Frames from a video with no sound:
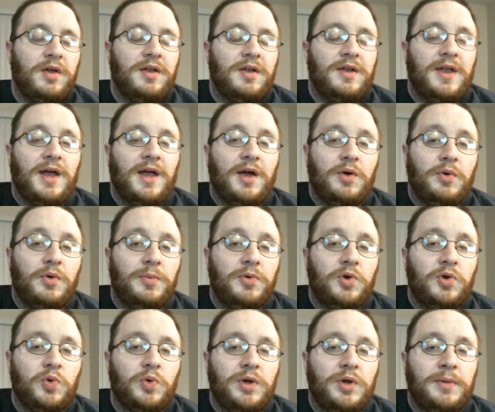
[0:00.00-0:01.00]
Now I'm
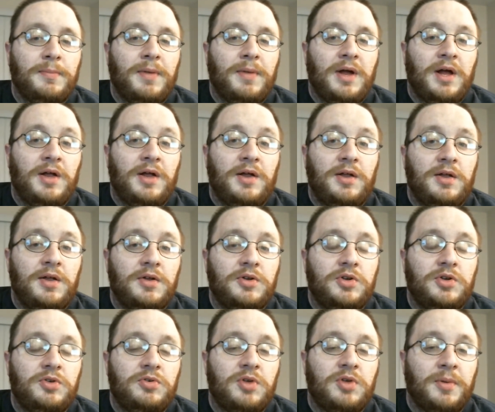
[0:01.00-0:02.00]
doing my
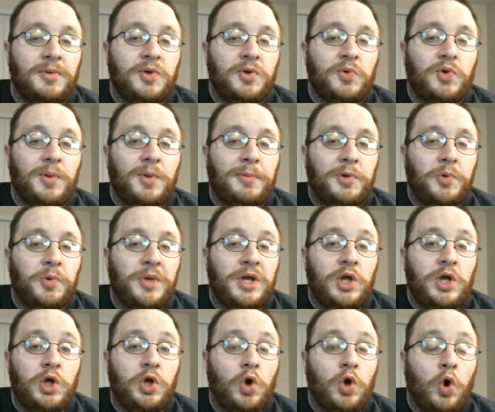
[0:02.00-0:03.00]

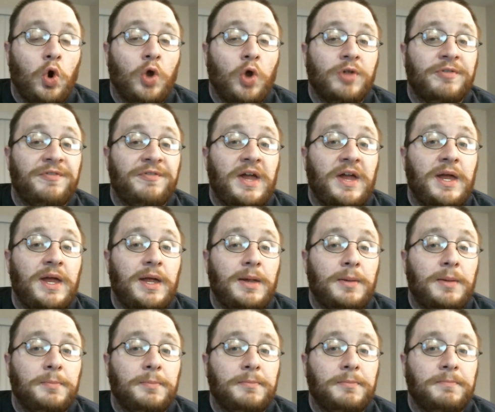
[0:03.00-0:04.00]
WWE Hall of
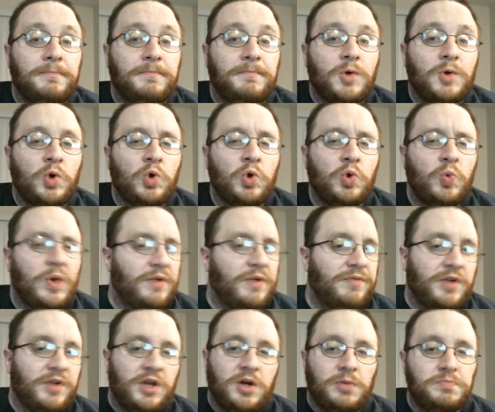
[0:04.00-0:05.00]
Fame quick
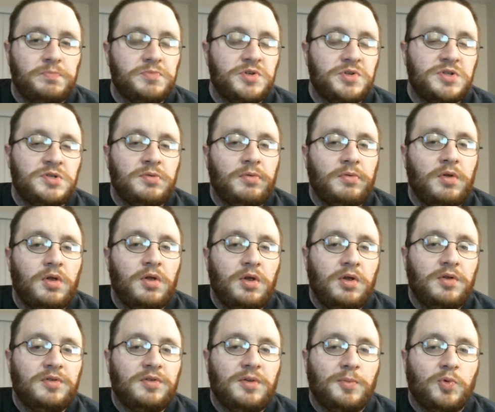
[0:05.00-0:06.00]
video. Just
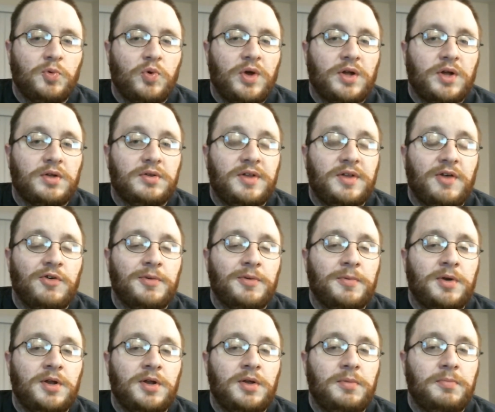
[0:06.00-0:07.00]
something quick to tell
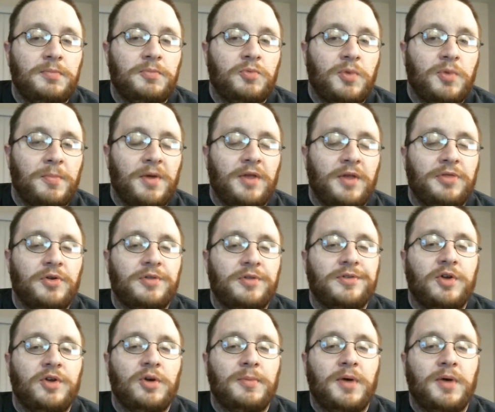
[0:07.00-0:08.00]
everybody what my
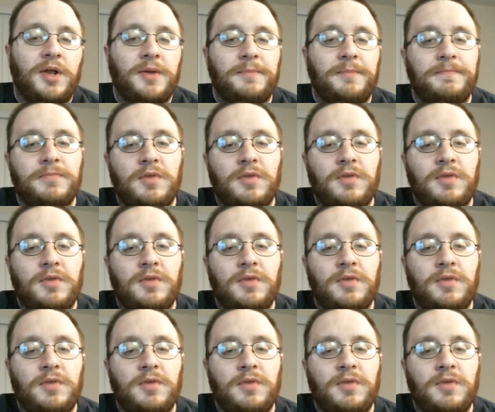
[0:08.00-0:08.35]
thoughts are about it.